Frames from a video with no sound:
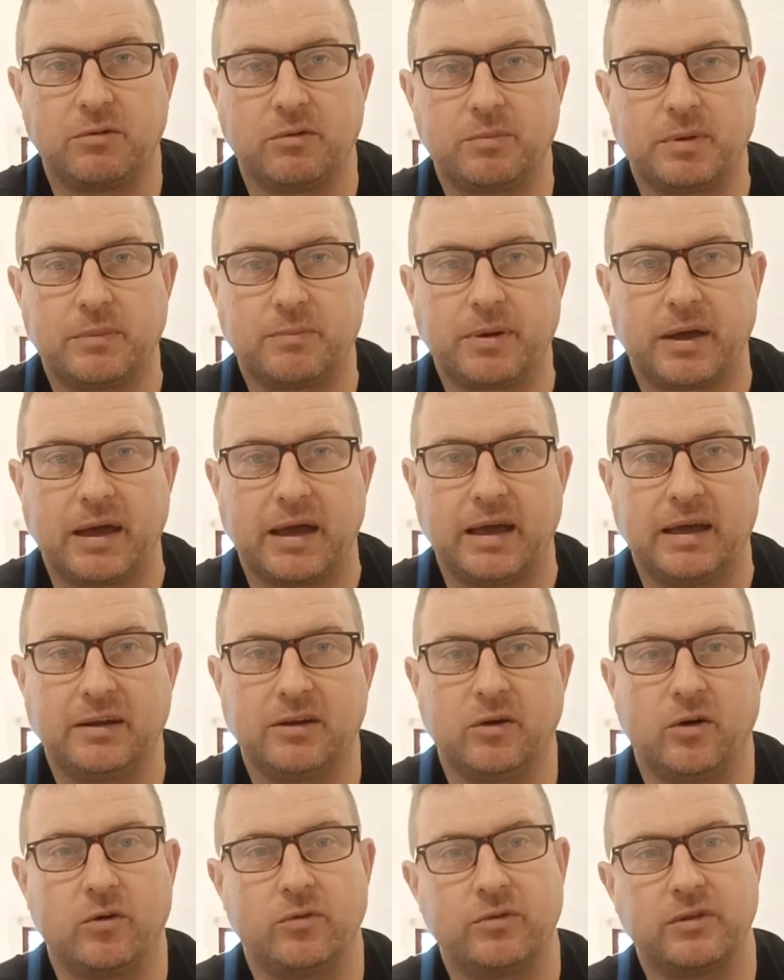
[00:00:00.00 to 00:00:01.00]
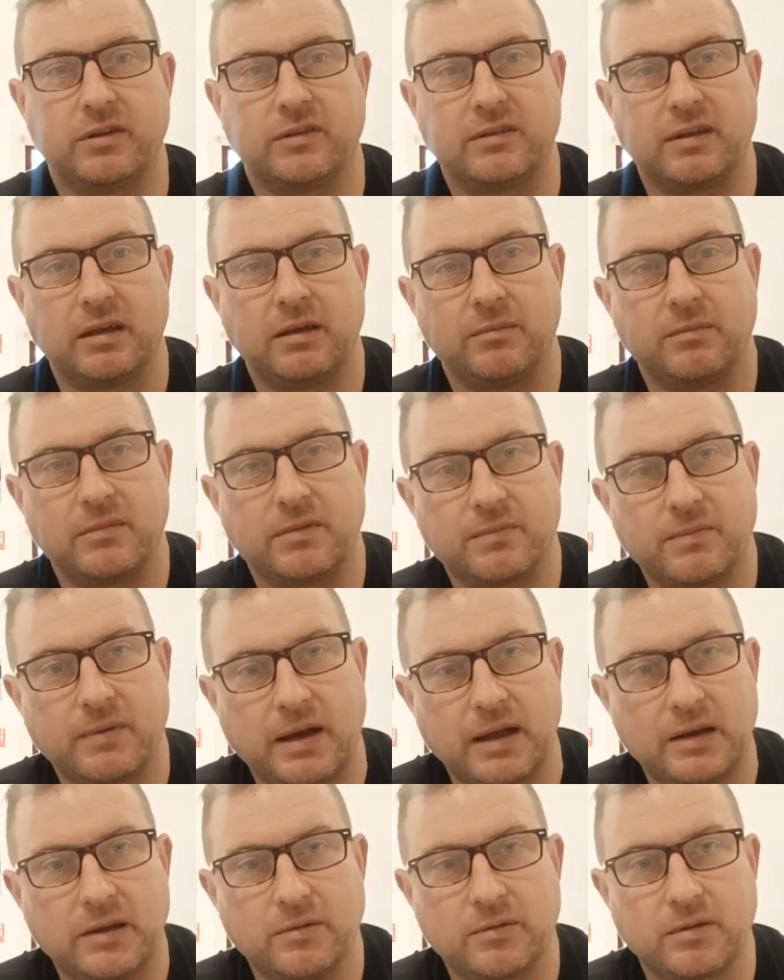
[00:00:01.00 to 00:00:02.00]
will be paid on the deemed
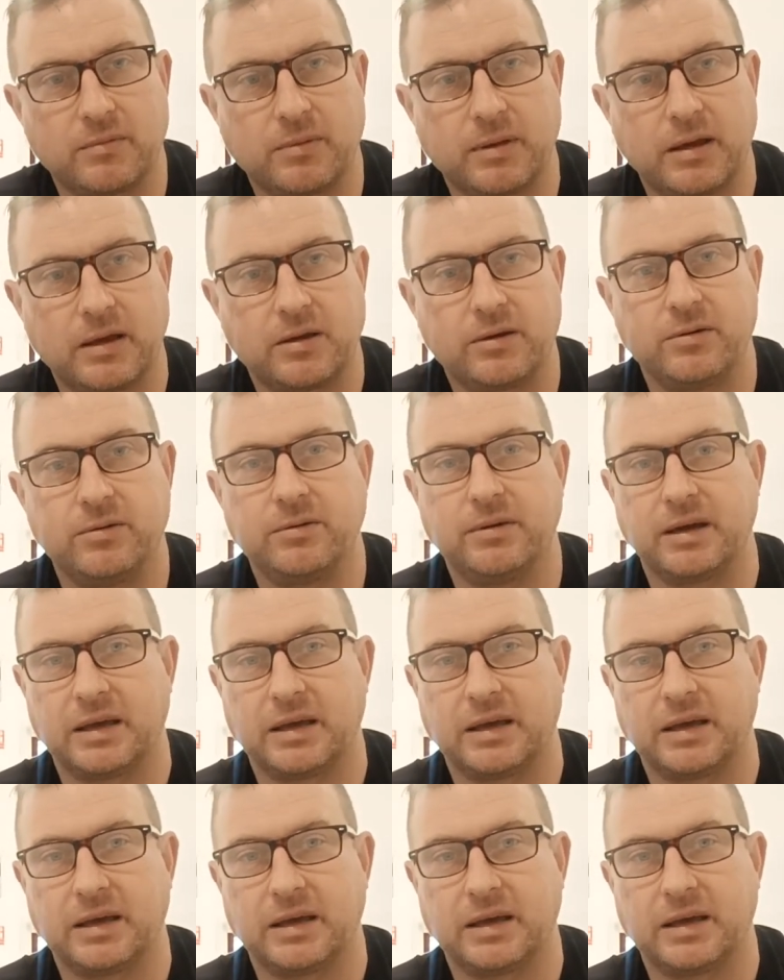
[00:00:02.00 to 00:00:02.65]
value of the vehicle.